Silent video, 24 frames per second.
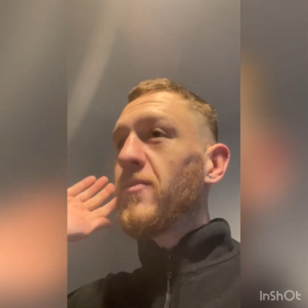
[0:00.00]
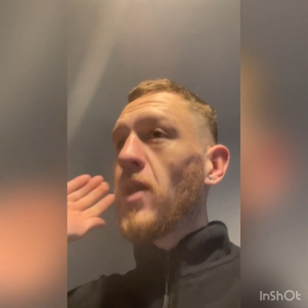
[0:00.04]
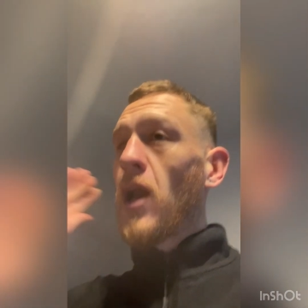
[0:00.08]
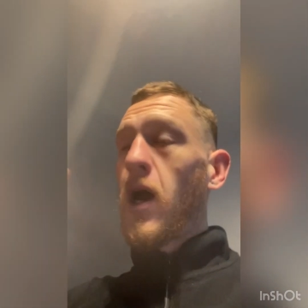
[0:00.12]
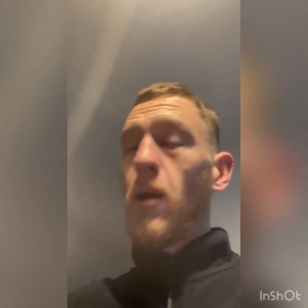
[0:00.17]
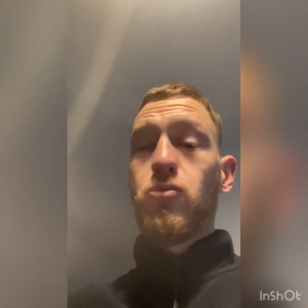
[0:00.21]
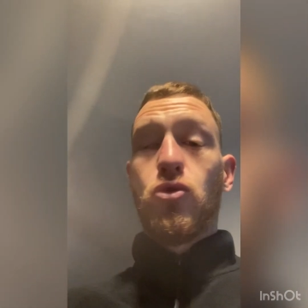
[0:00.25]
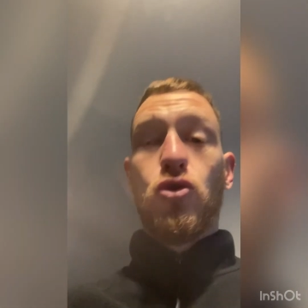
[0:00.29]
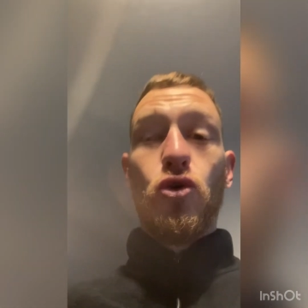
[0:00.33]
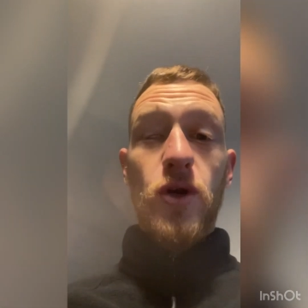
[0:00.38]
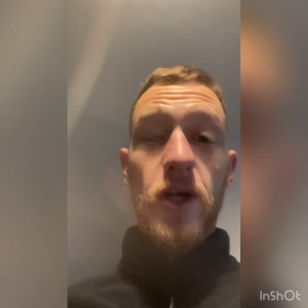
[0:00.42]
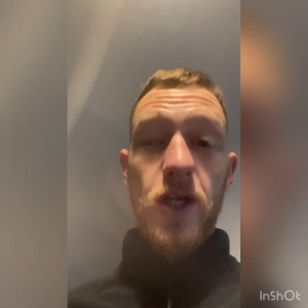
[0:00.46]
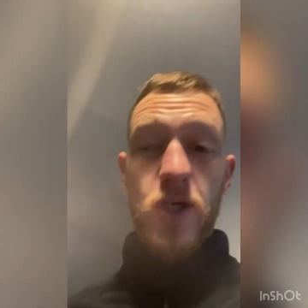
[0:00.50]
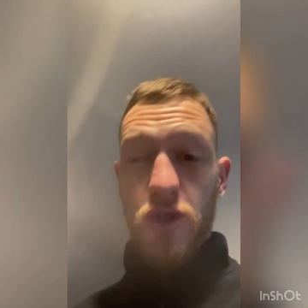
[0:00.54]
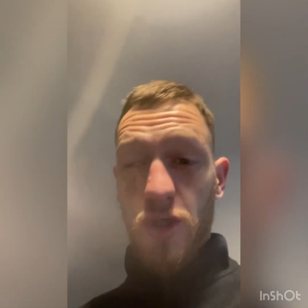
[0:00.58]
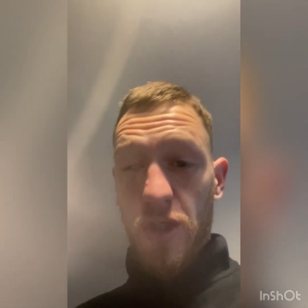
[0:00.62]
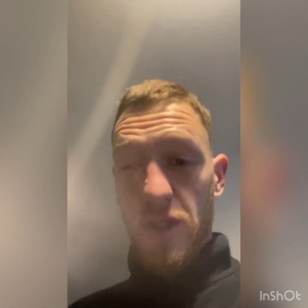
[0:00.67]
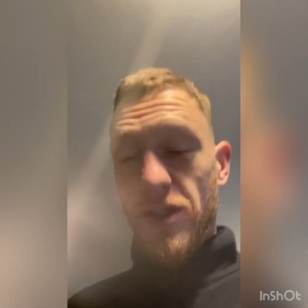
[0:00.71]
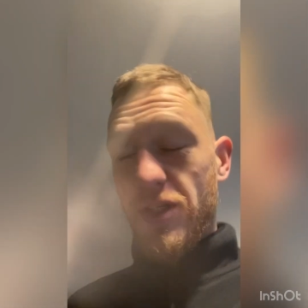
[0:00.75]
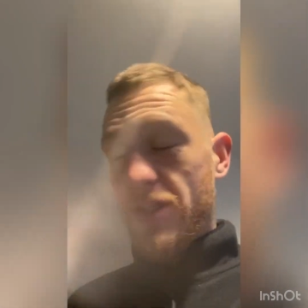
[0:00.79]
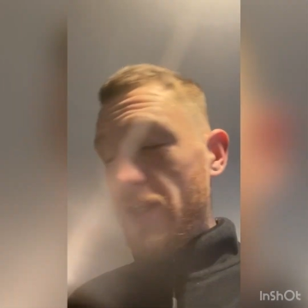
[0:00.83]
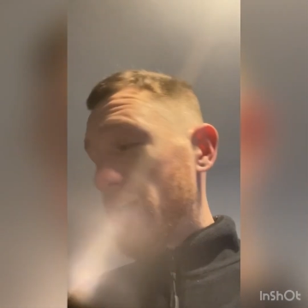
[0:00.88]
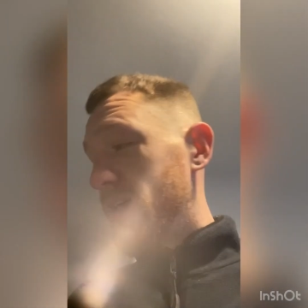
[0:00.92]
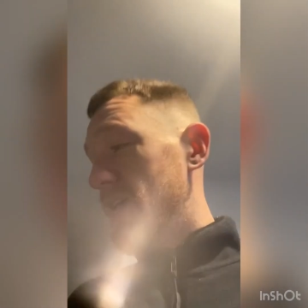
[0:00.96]
I'm going to
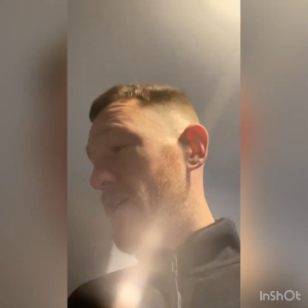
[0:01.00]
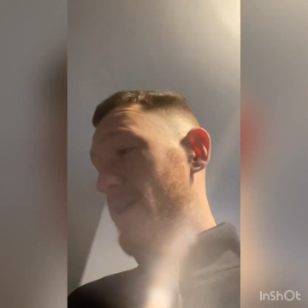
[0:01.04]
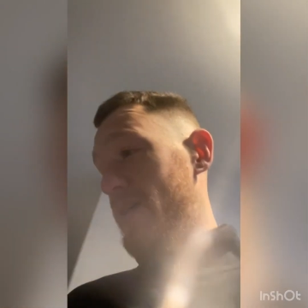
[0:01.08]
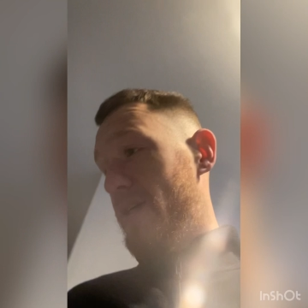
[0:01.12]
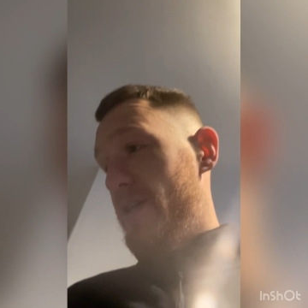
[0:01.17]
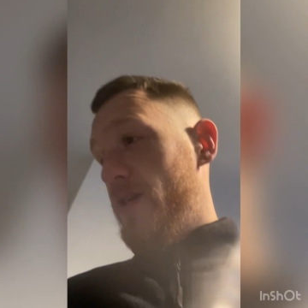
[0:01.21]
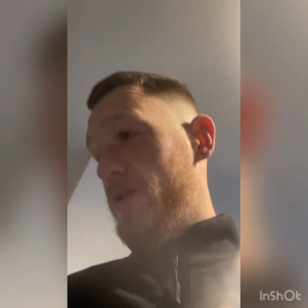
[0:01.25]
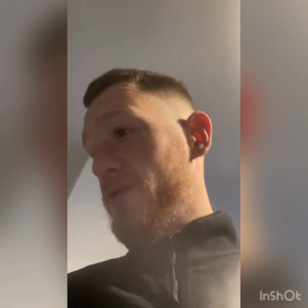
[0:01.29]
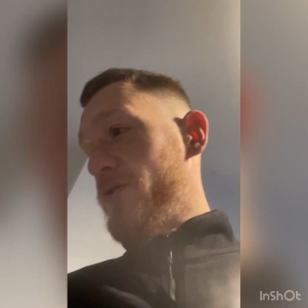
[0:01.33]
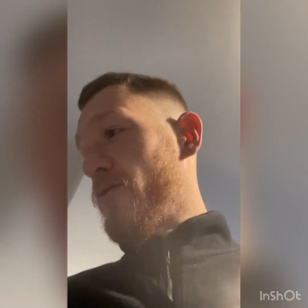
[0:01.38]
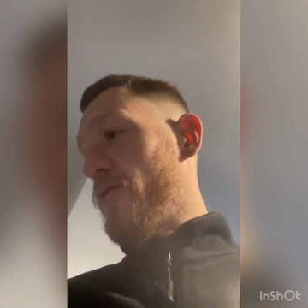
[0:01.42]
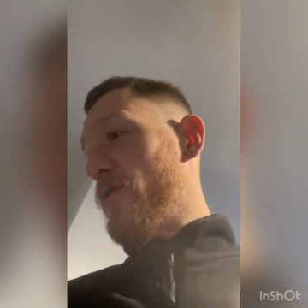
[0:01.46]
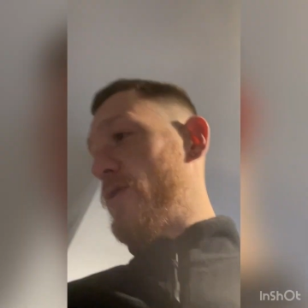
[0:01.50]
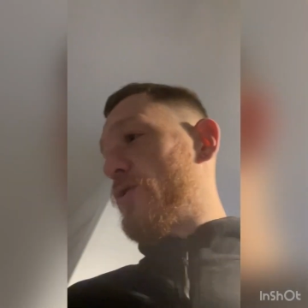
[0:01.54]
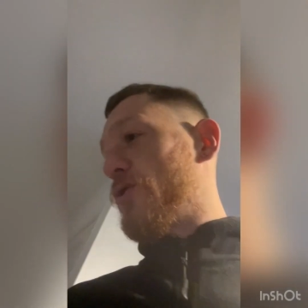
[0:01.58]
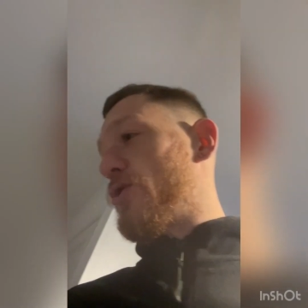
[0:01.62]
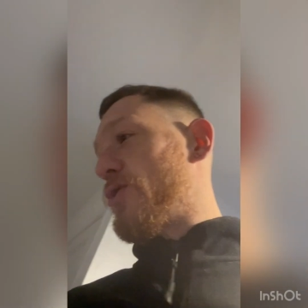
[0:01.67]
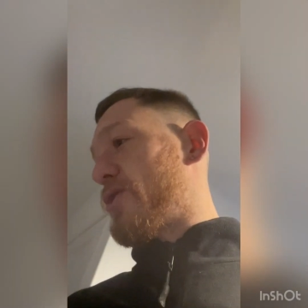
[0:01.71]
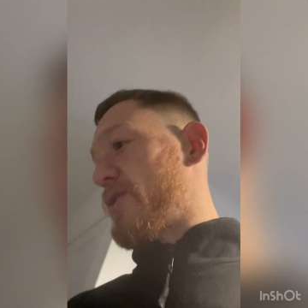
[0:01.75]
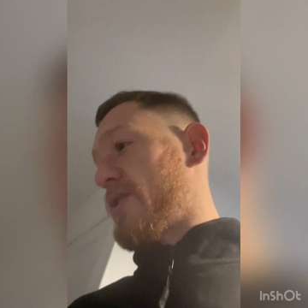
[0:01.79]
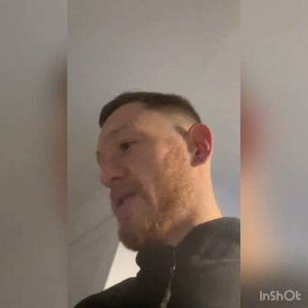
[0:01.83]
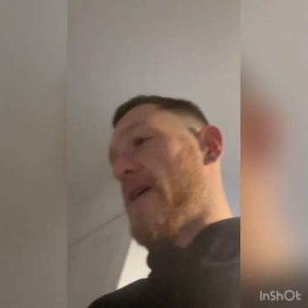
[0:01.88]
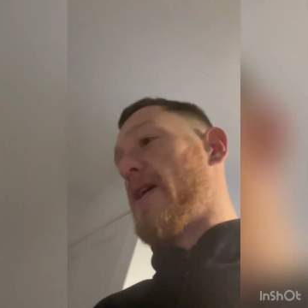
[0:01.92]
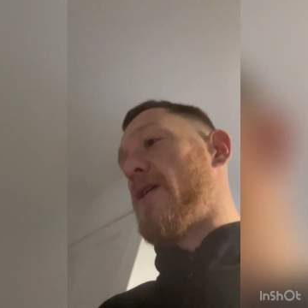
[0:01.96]
just
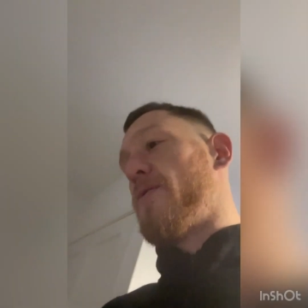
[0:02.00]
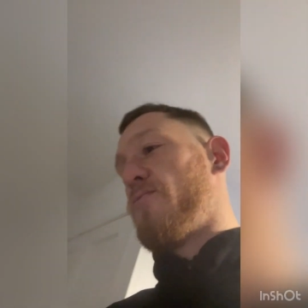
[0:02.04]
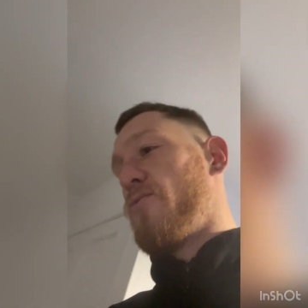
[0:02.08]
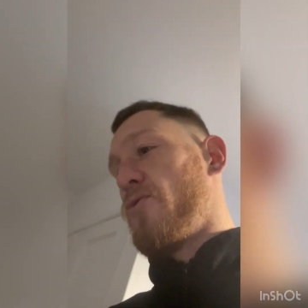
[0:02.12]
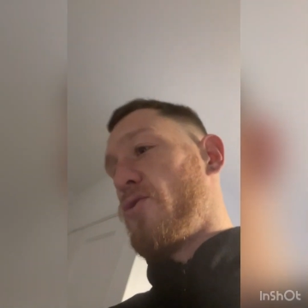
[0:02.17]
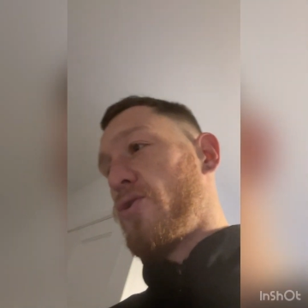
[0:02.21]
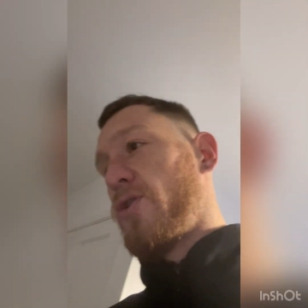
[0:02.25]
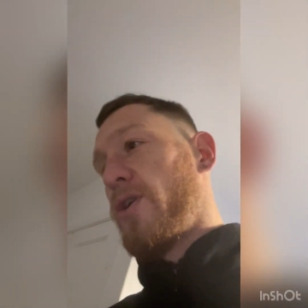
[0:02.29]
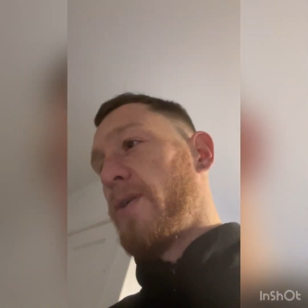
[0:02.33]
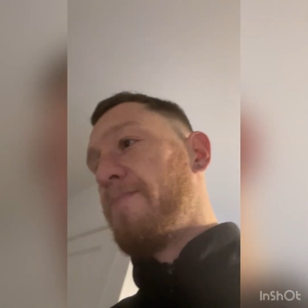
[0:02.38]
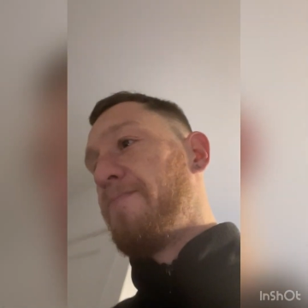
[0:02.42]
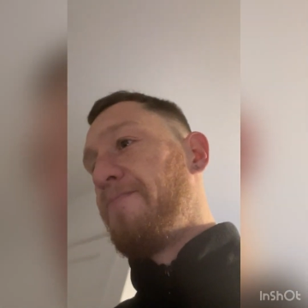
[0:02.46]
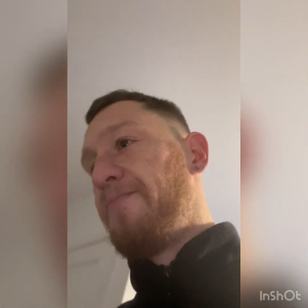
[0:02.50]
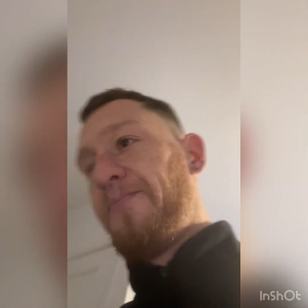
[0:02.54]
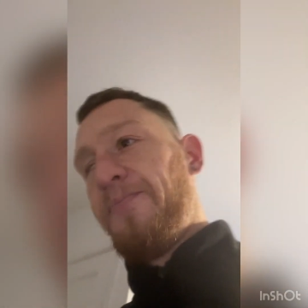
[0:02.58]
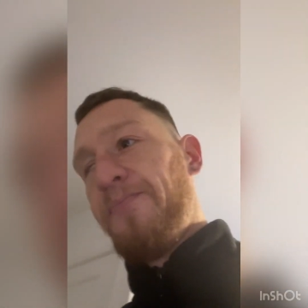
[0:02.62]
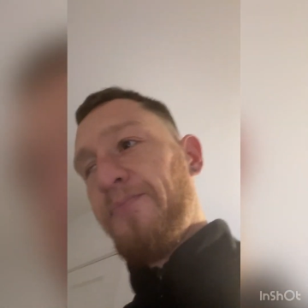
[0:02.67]
start walking.